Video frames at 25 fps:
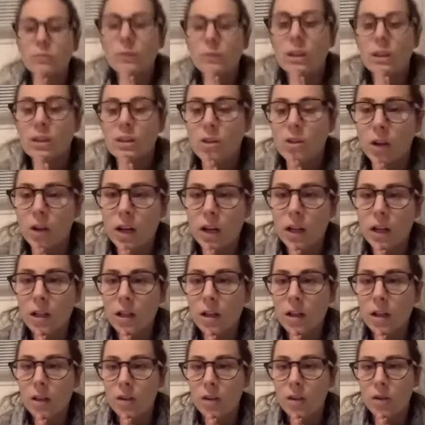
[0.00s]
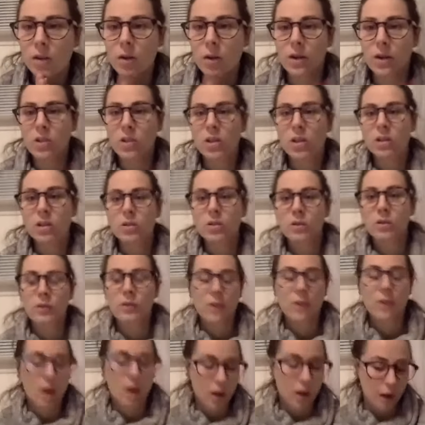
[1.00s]
Is there any other questions? We've
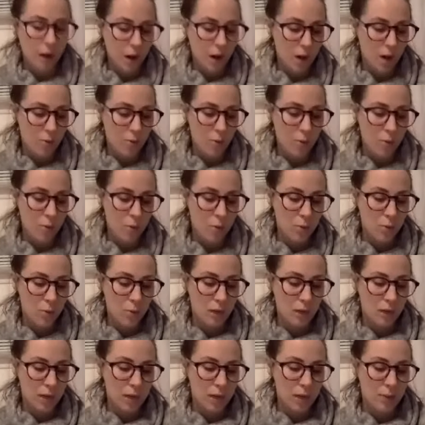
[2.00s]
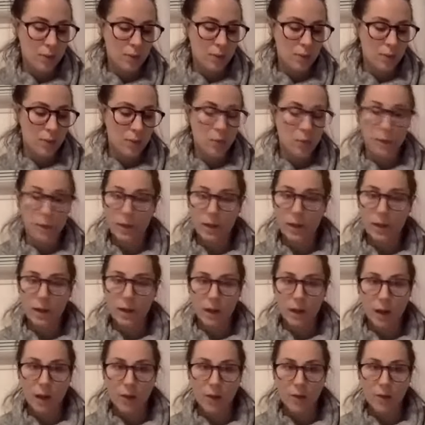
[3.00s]
got a couple more minutes before
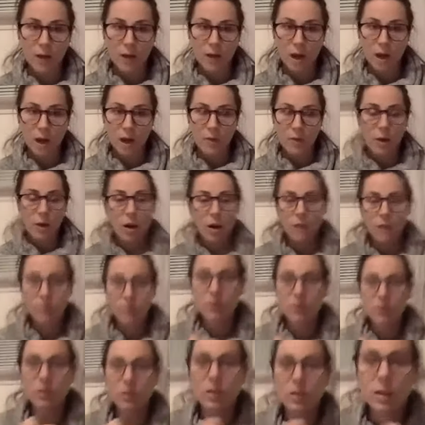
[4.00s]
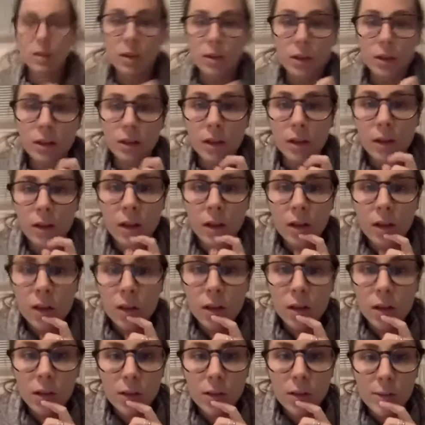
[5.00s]
we have to hop off.
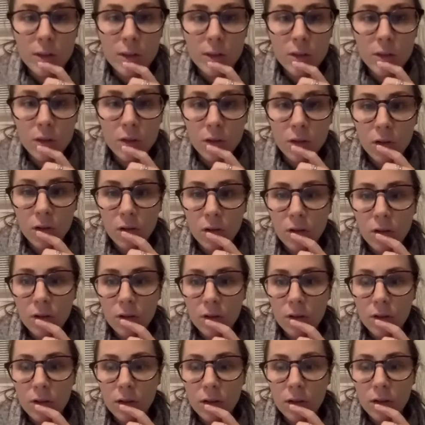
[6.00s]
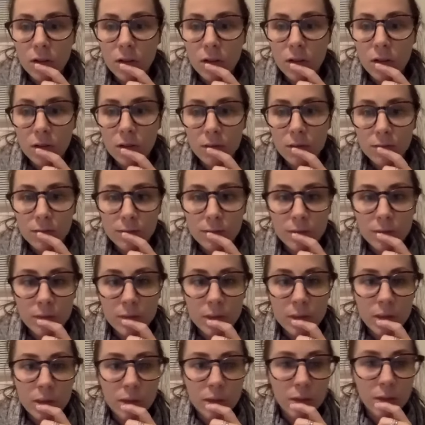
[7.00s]
Let me scroll over,
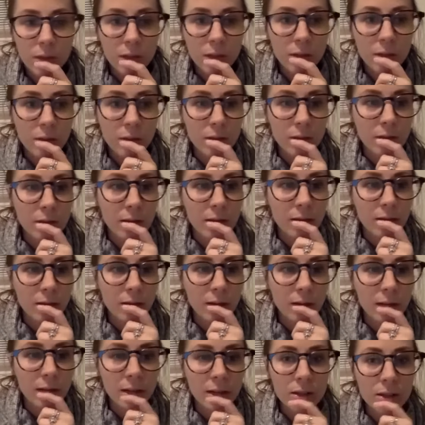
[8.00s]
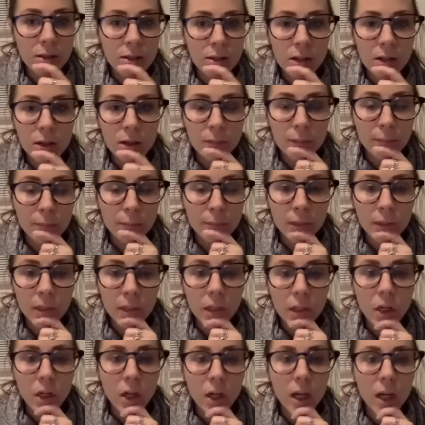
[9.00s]
see if anyone's got their hands up
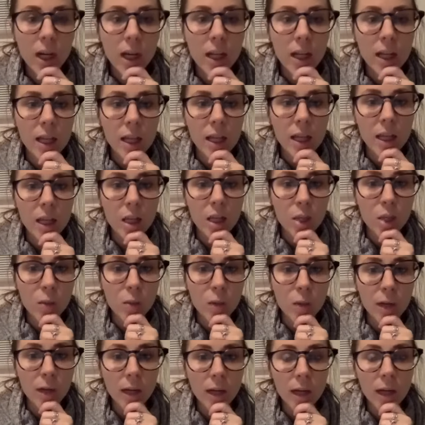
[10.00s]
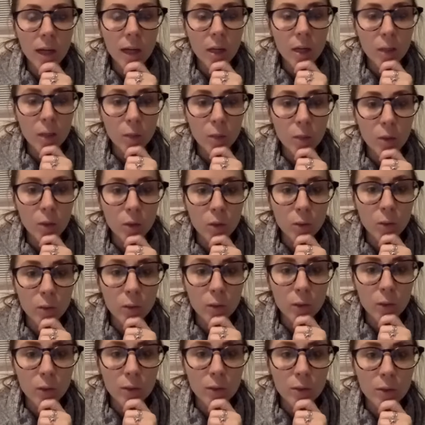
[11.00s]
or anything that you want to add. You're more than
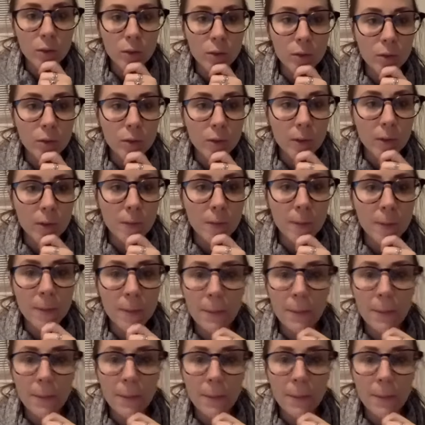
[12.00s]
welcome to as well.